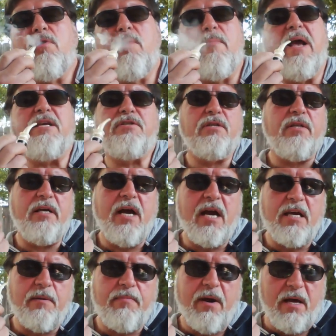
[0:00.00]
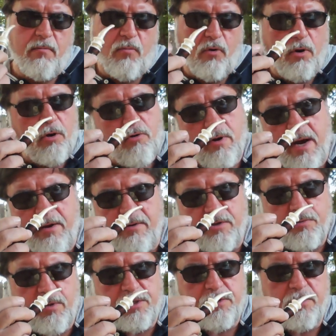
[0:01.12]
to basically occupy the moral ground of
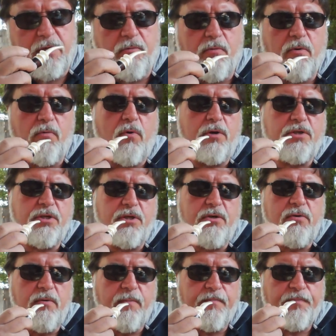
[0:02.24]
Switzerland in World War II.